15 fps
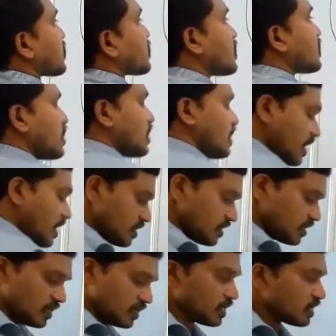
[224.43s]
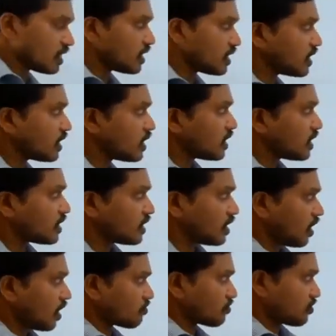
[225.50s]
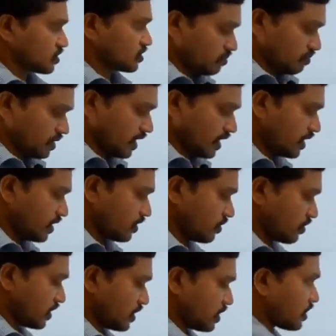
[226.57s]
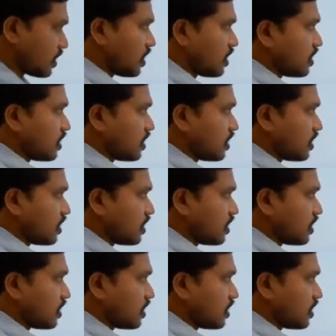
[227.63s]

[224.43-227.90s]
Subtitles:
Right? Of course behind you can draw.